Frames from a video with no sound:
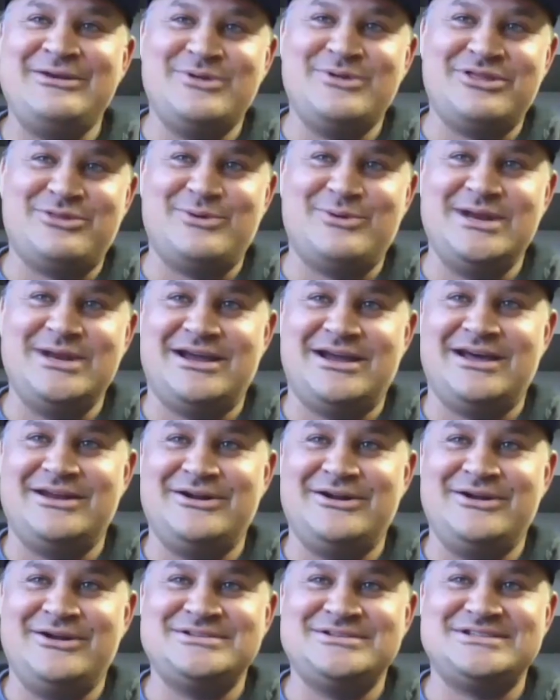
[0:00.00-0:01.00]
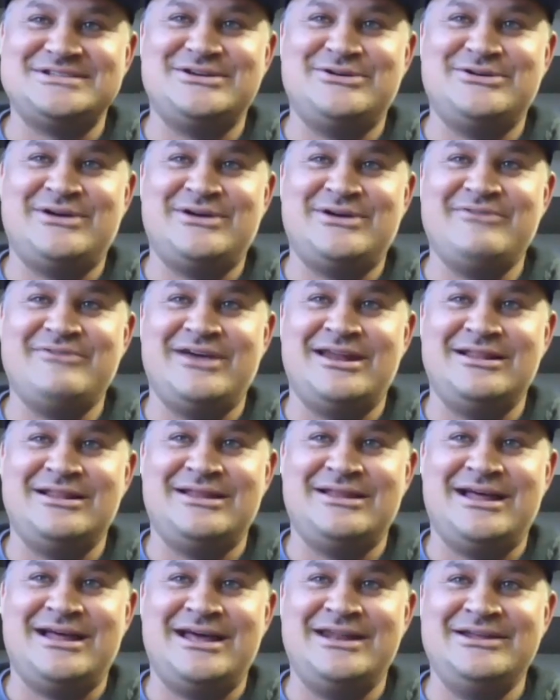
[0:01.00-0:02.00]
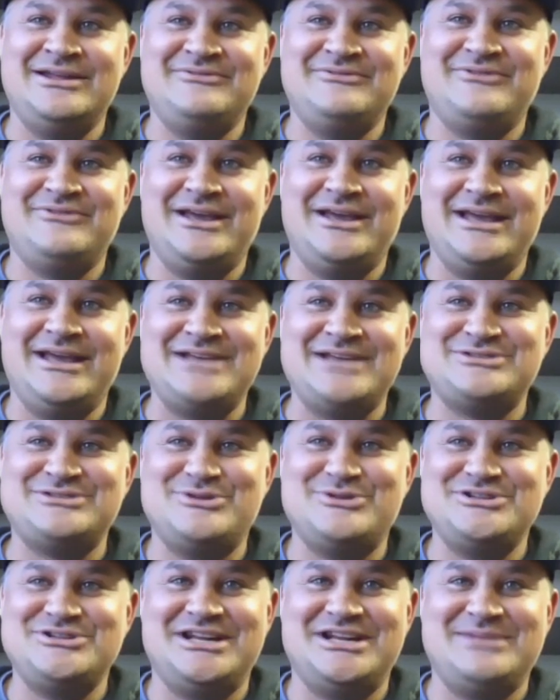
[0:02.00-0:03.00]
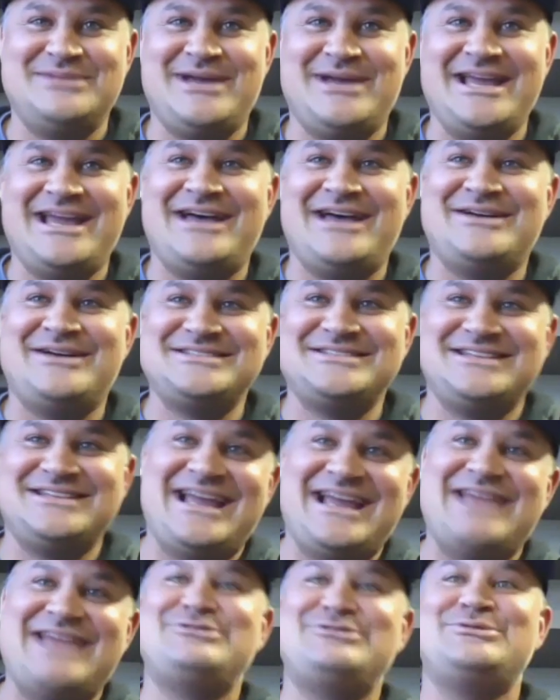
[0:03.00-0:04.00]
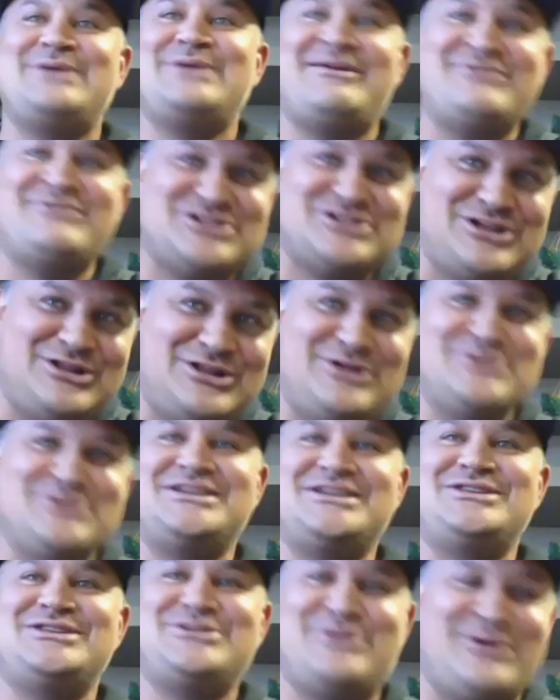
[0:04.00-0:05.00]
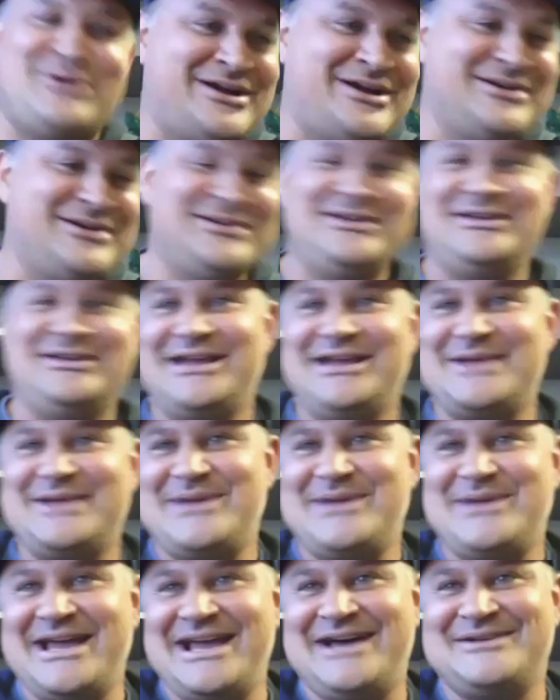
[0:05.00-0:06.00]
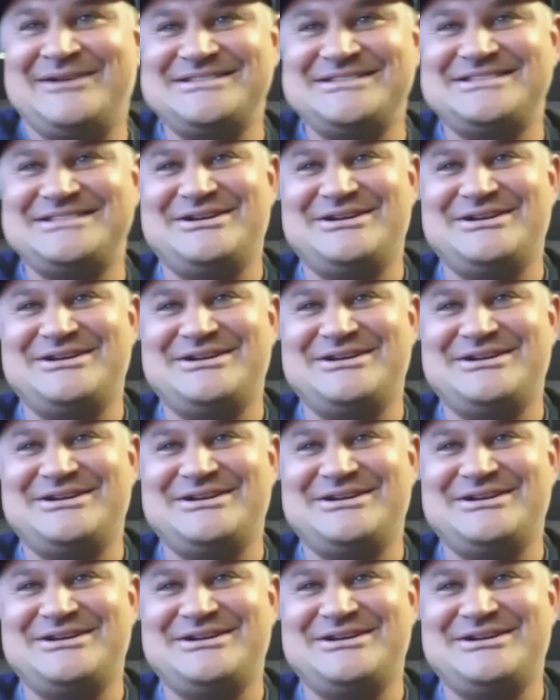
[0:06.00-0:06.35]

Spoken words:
with 3 daughters, so I've got a lot of estrogen in my house, and I do have a closing door at my house.